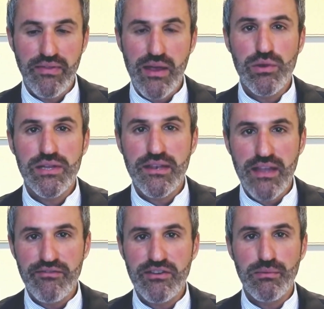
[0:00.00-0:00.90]
they will
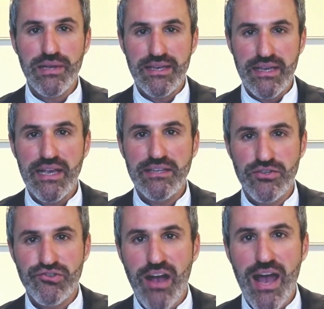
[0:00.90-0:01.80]
inevitably need
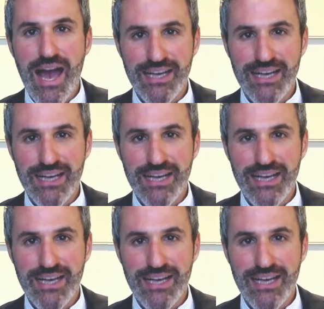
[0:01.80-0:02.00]
to try